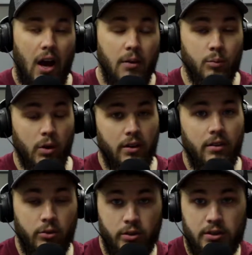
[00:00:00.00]
I am
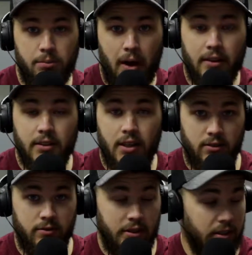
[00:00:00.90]
running through these
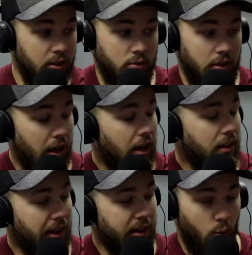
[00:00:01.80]
podcast videos
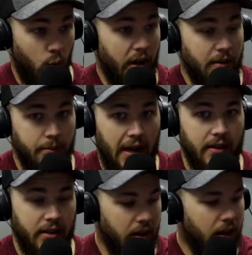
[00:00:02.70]
like a running
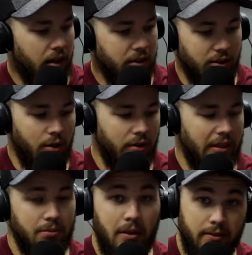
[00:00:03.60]
back. You know,
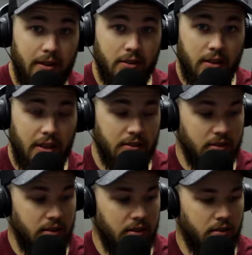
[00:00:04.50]
that's my favorite line
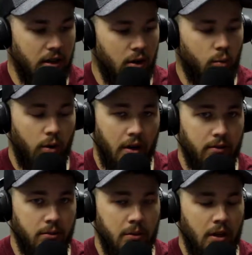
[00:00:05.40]
still, one
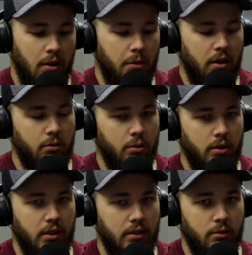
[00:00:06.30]
of them. But we're
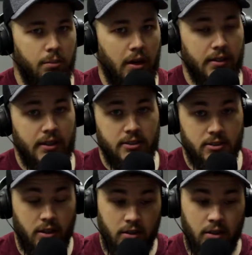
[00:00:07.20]
going to get this podcast
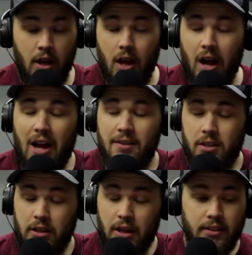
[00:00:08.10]
started. I have
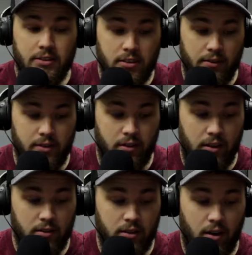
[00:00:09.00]
a lot of stuff
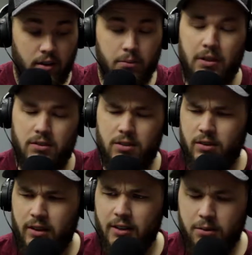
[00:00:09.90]
to talk about, so
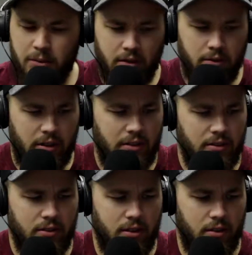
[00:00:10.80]
think about.
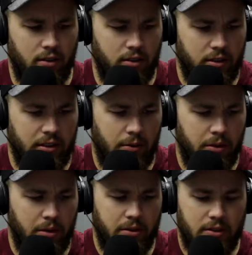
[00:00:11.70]
That's clearly not
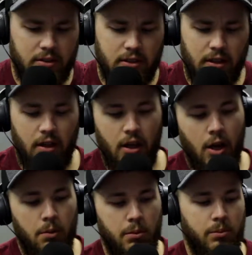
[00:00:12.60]
what I wanted to say.
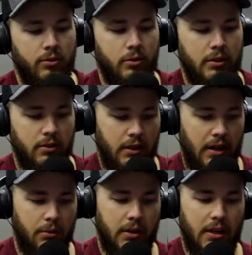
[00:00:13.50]
But before we do
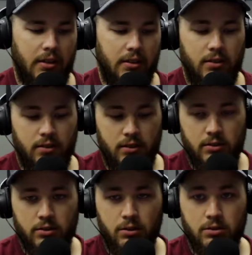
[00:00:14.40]
that, we got to get this
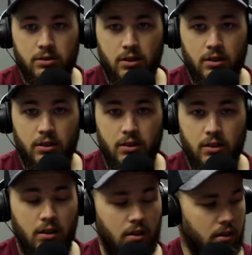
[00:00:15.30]
intro started.